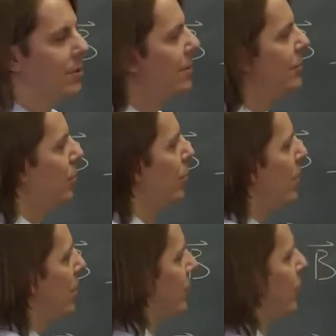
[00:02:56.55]
Right? So
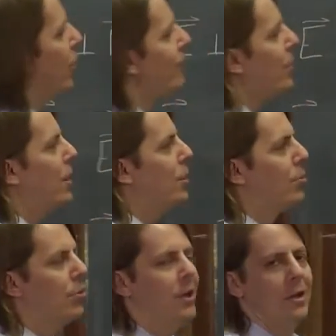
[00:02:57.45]
they are very
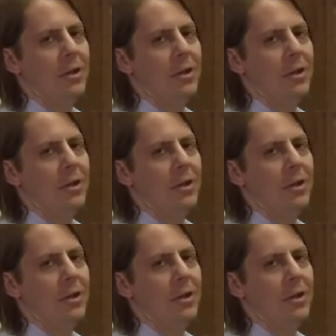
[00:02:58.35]
interrelated.